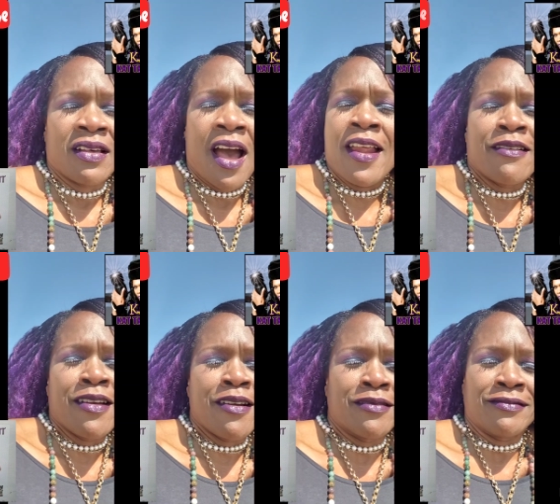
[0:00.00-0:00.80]
I don't
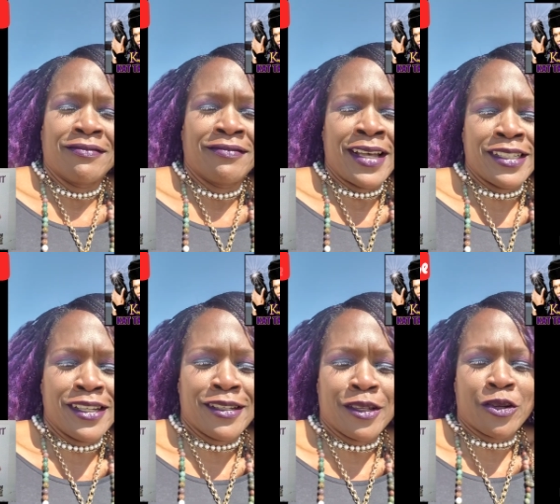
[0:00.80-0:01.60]
know. That's
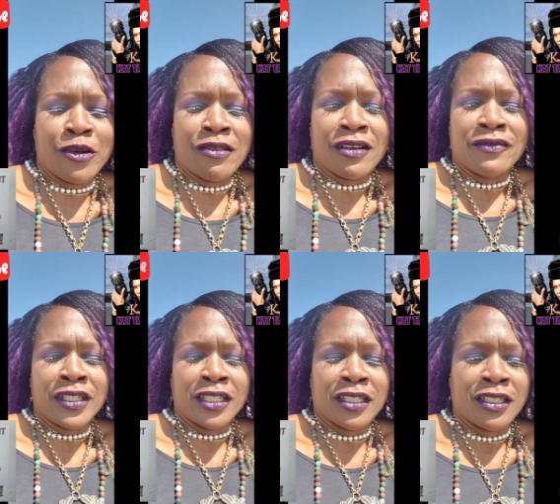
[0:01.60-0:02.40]
just the truth of
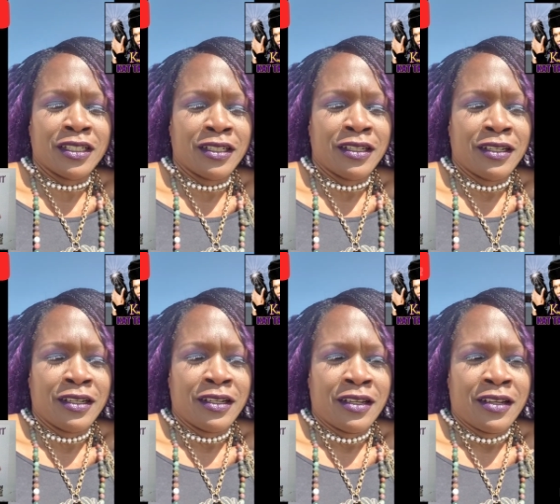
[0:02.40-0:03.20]
it.
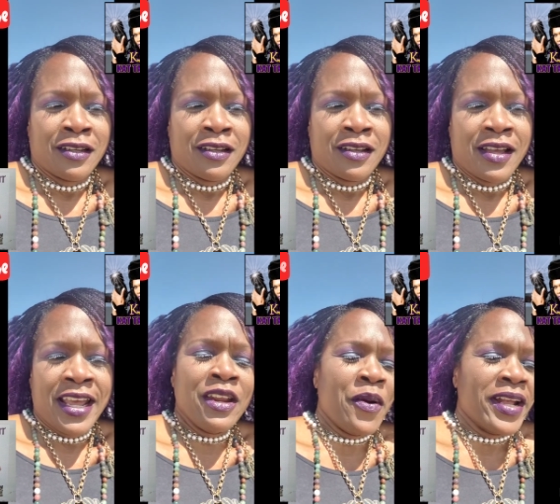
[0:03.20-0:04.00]

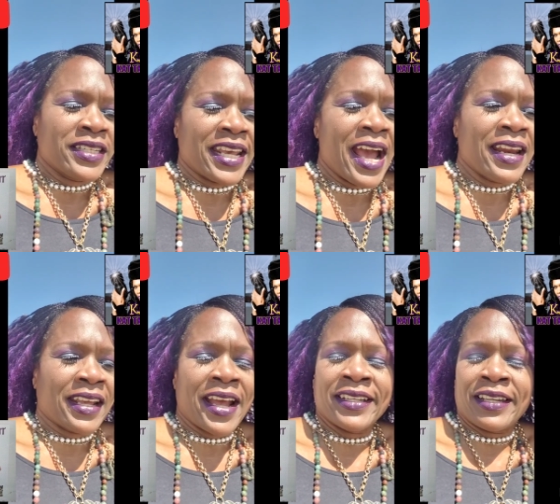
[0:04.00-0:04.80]
Anyway, it's Kat
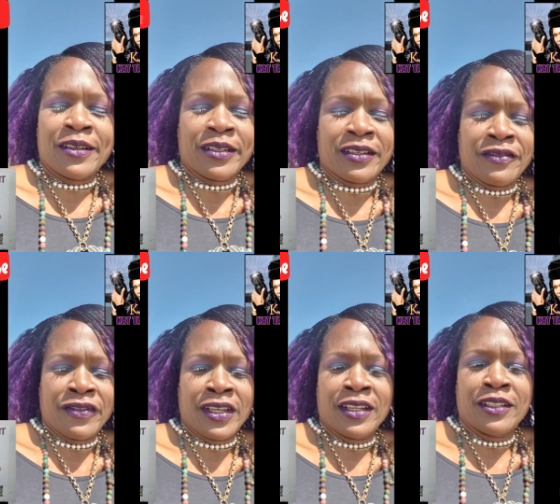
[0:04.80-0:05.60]
at Cattails
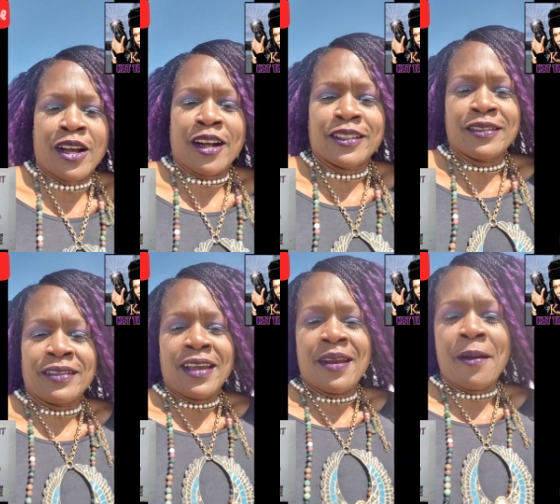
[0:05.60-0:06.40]
TV. Talk to you
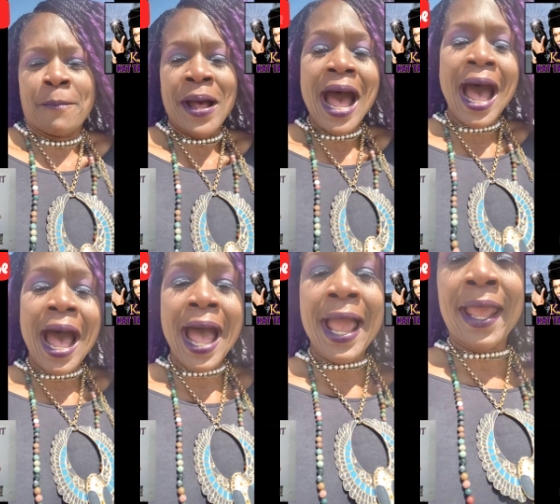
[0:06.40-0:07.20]
later.
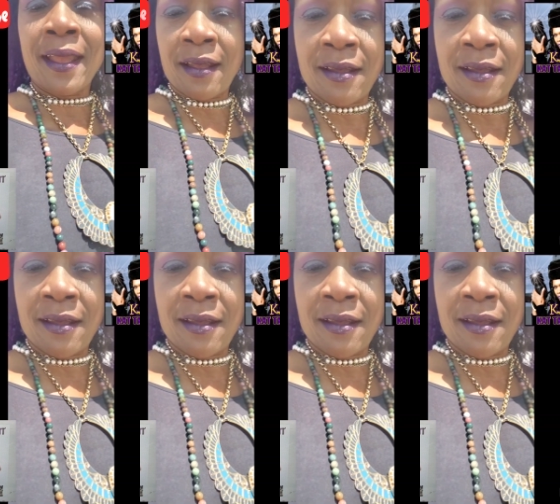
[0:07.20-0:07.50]
Bye!